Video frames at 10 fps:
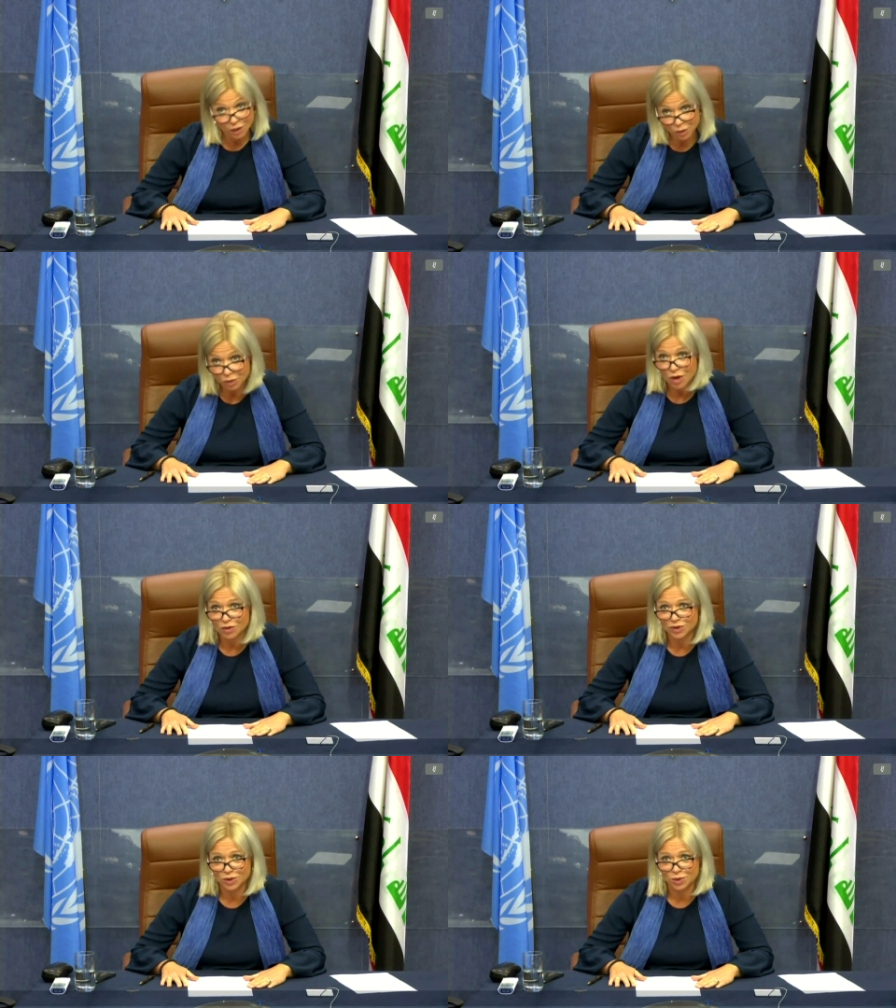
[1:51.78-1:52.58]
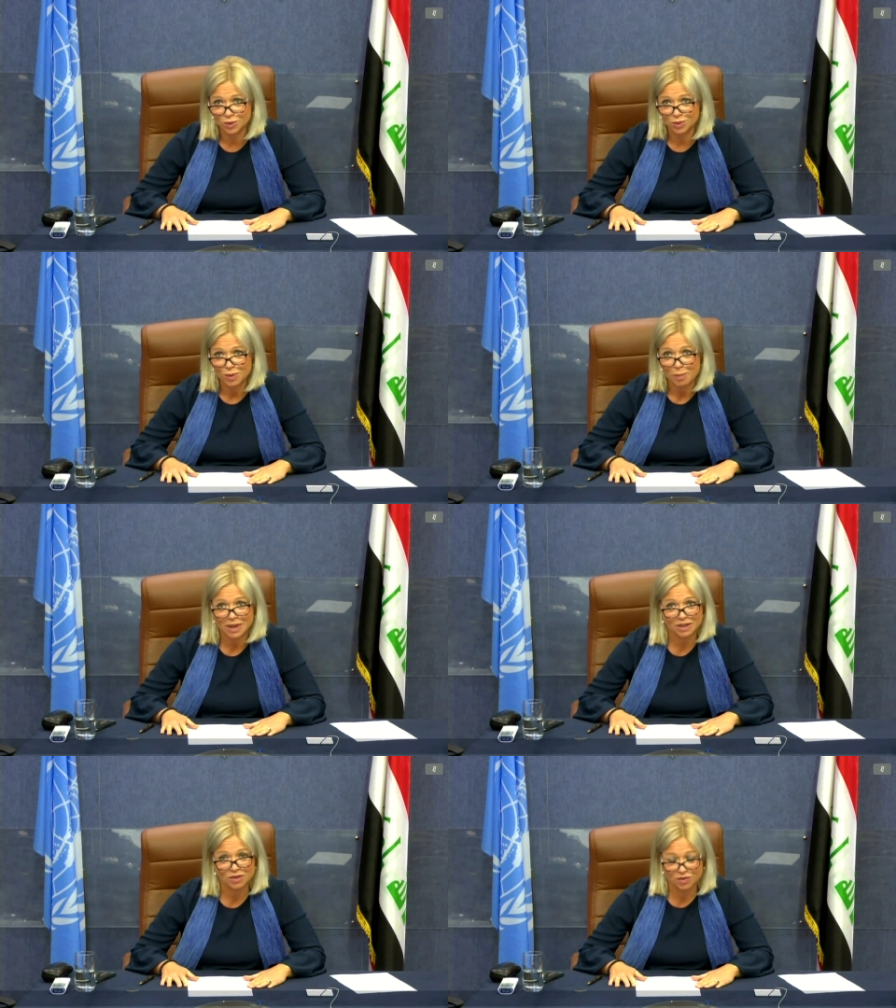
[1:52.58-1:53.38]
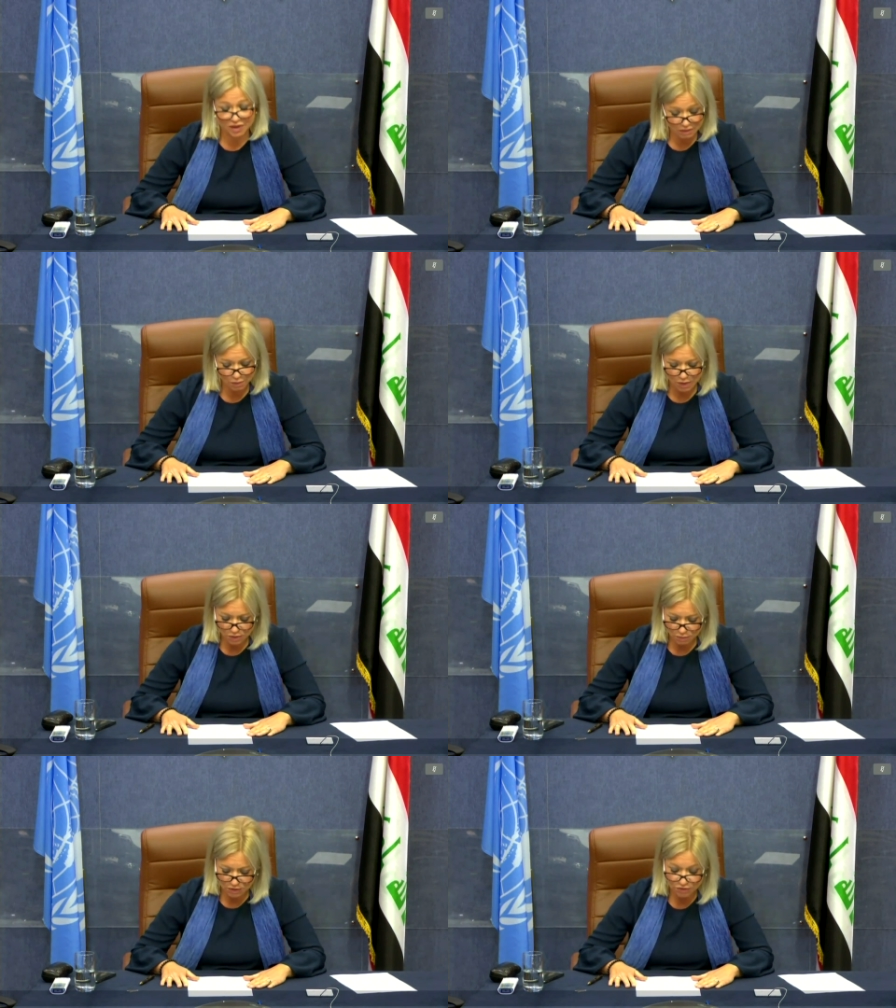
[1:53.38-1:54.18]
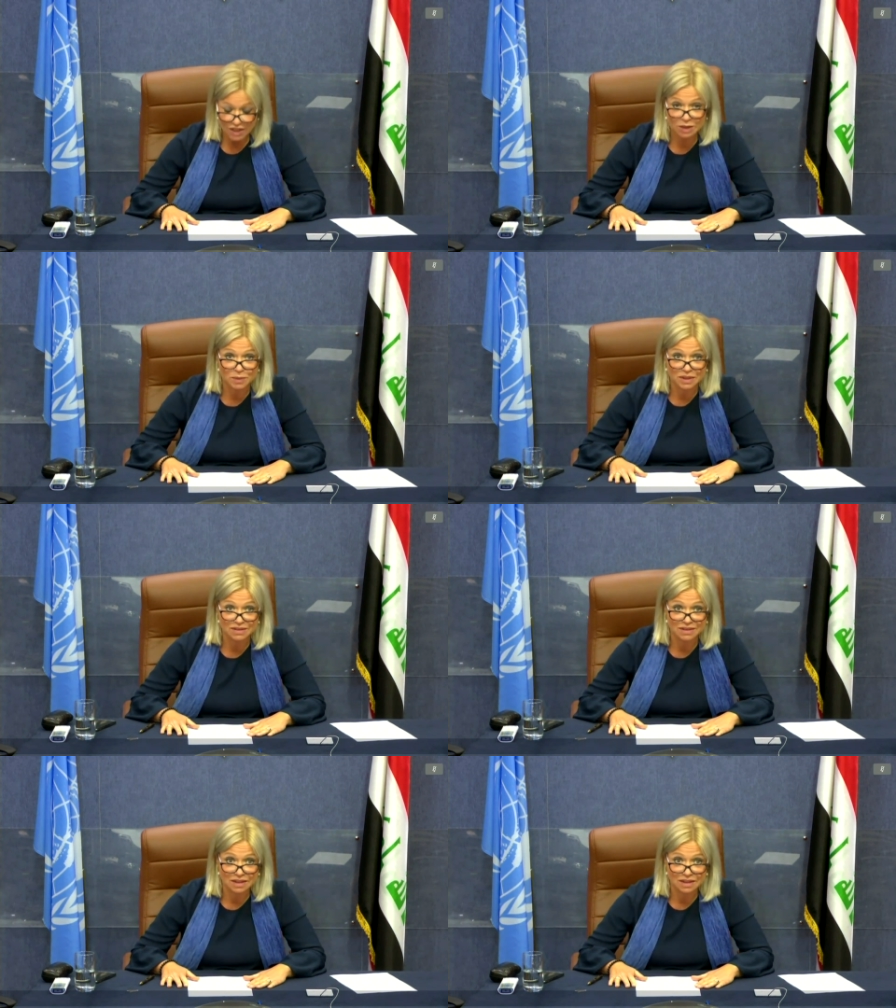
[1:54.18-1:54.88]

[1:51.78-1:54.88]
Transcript: A long overdue but very welcome development